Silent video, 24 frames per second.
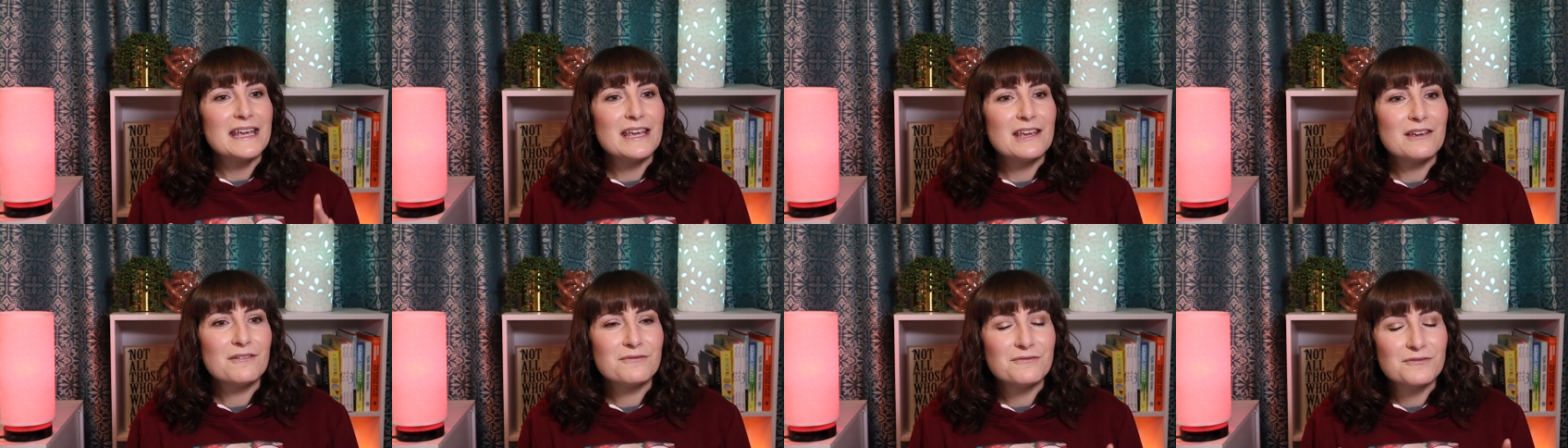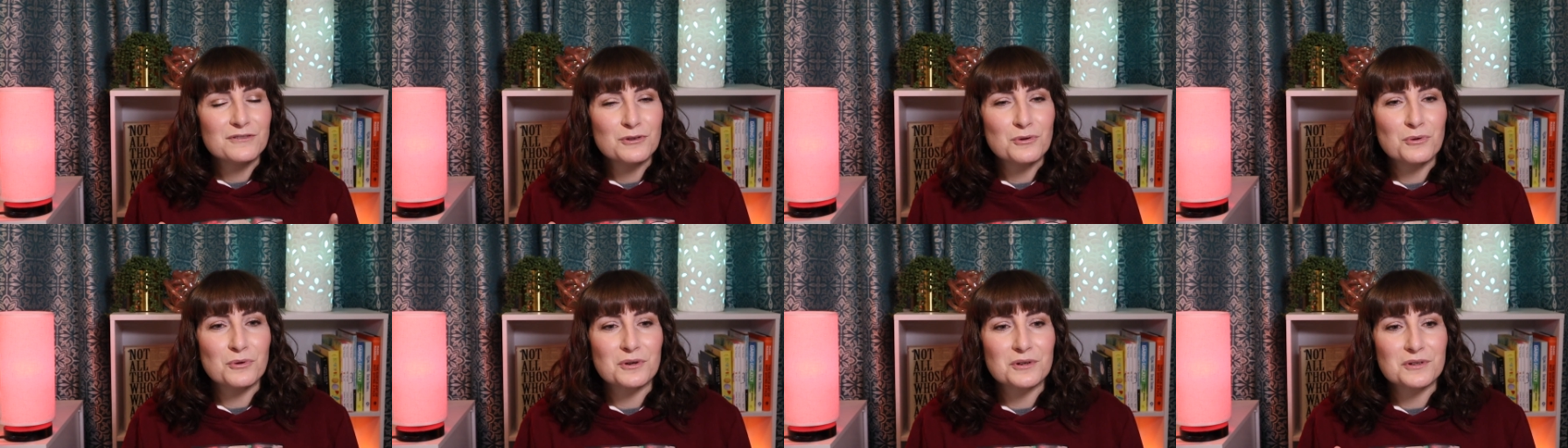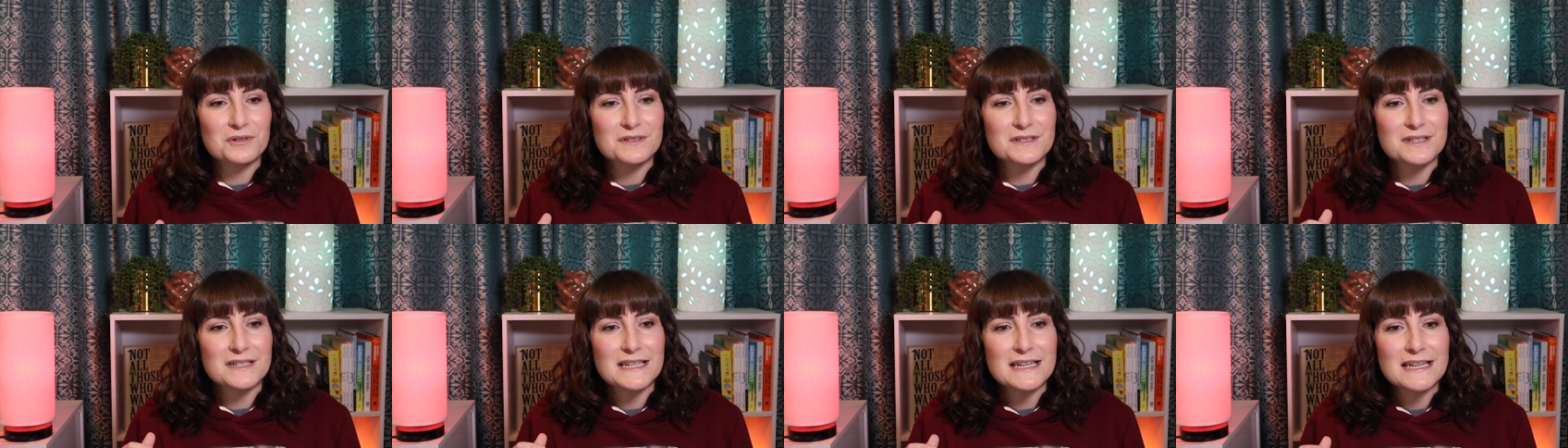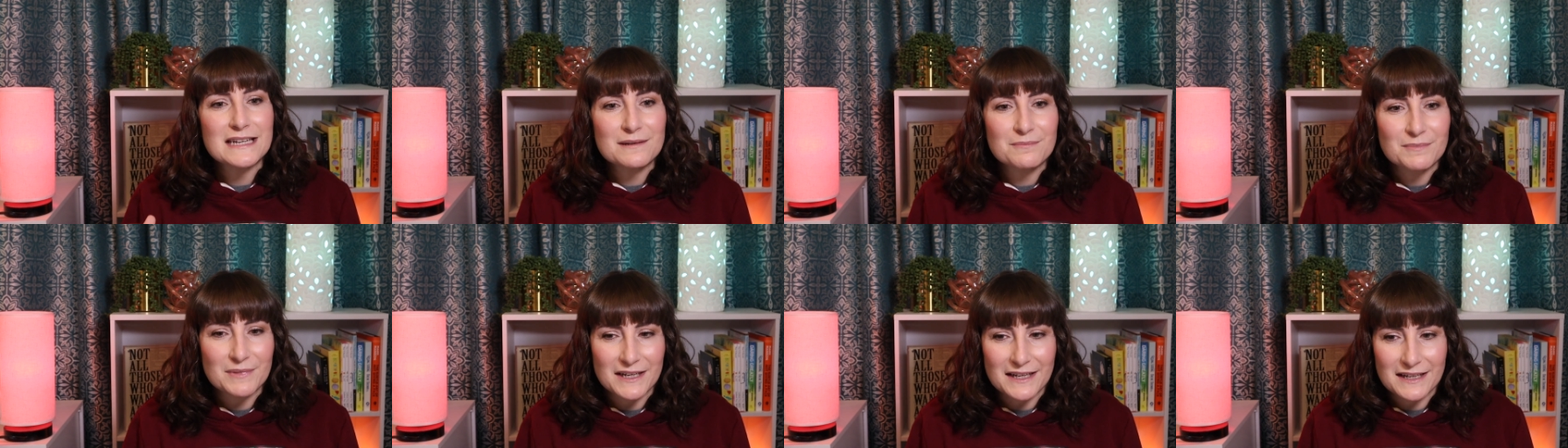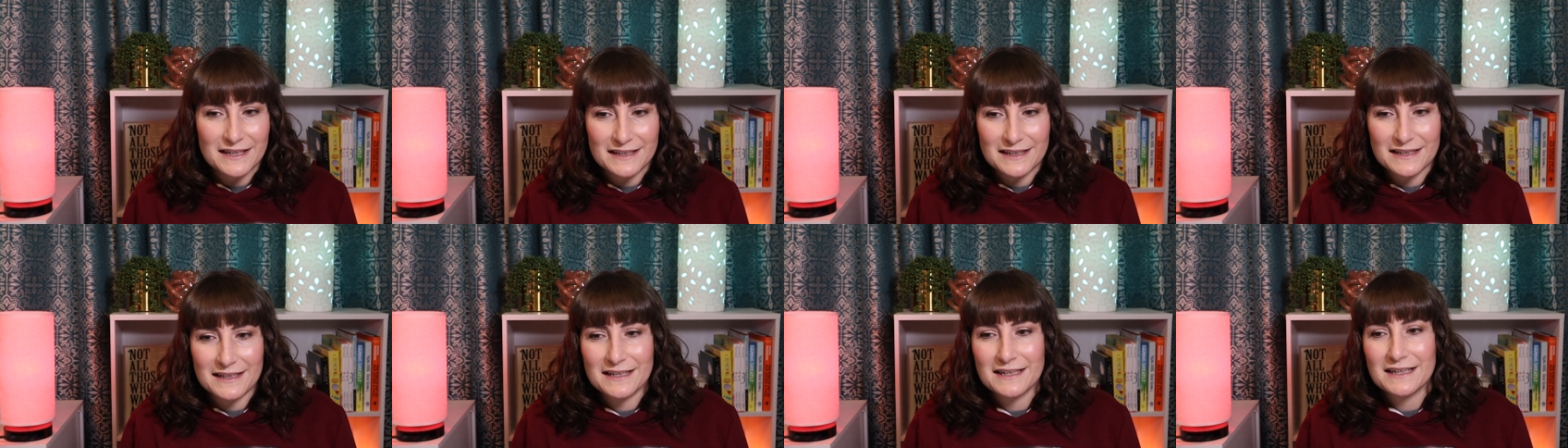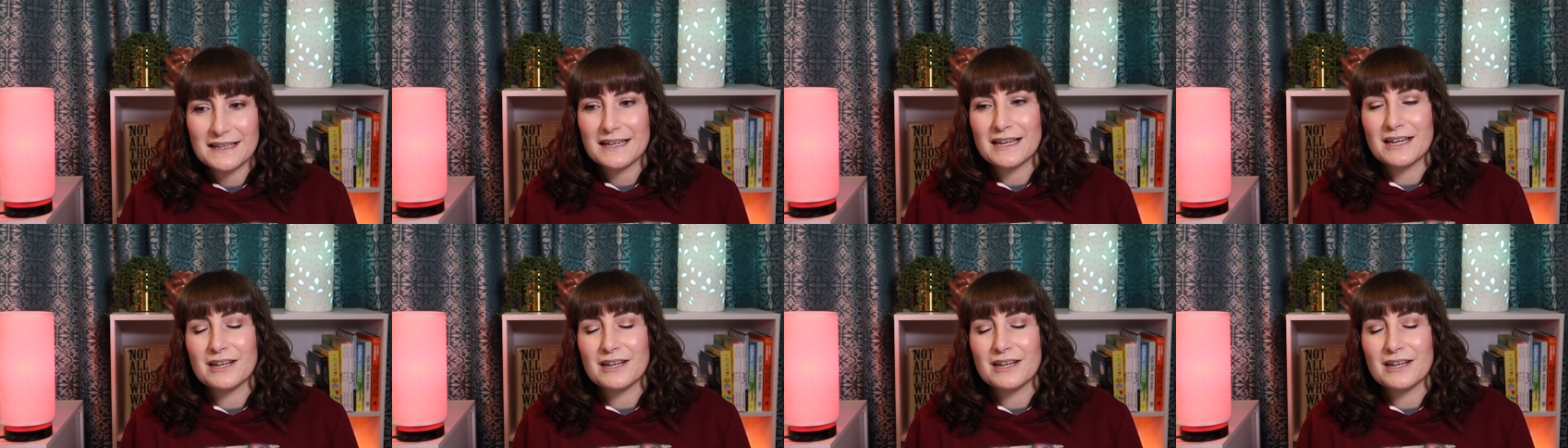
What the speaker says: If your demon